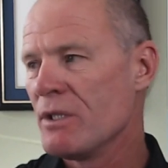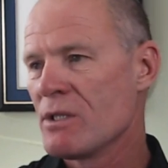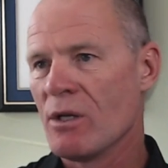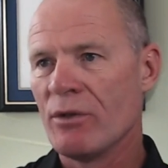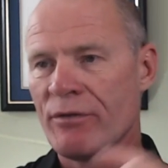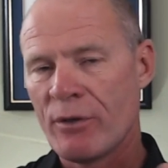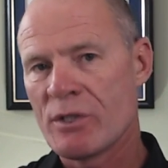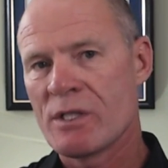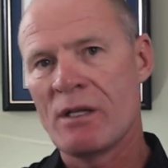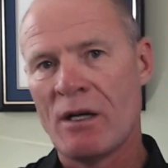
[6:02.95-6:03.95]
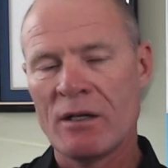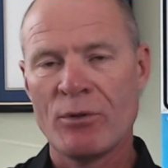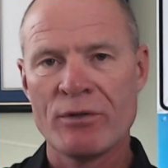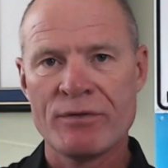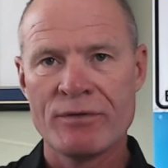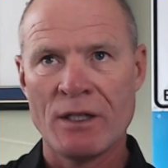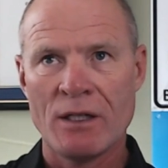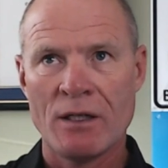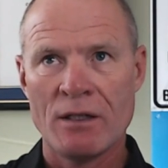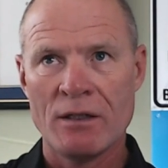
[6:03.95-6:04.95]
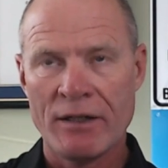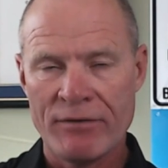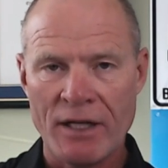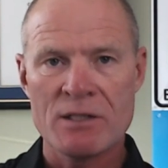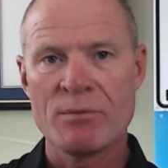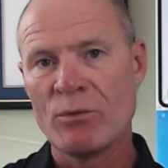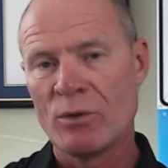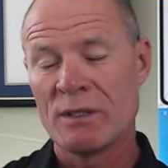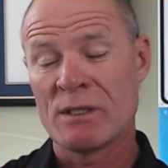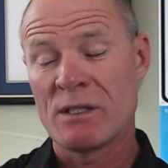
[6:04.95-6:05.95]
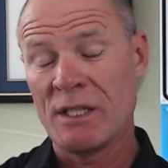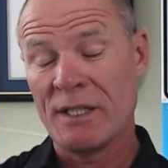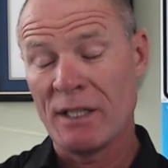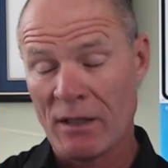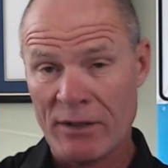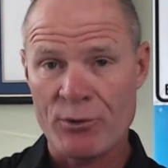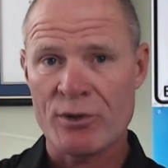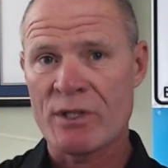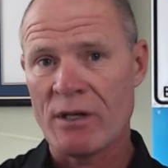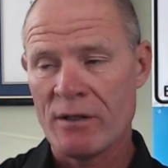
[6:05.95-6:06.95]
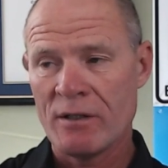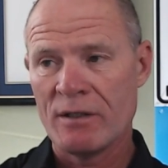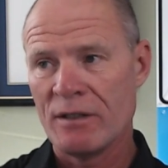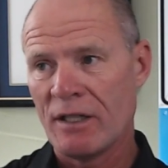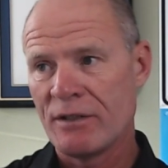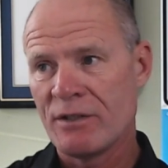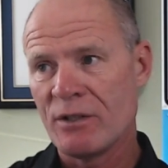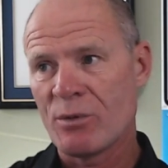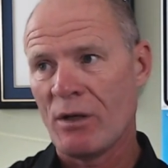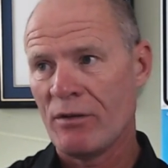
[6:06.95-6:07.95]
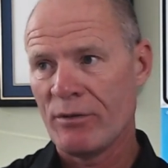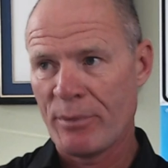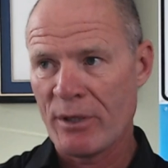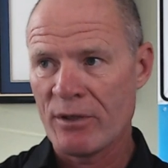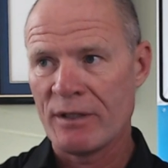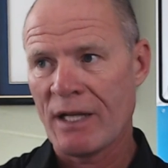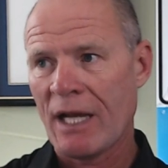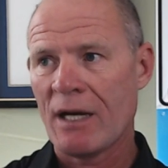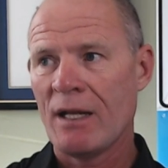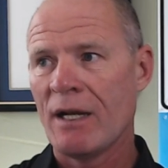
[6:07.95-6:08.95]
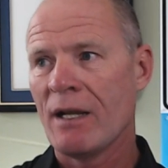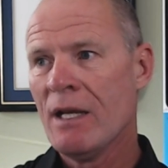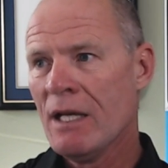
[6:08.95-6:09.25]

So the first automotive advancement was the electric starter in 1912, appeared on the Cadillac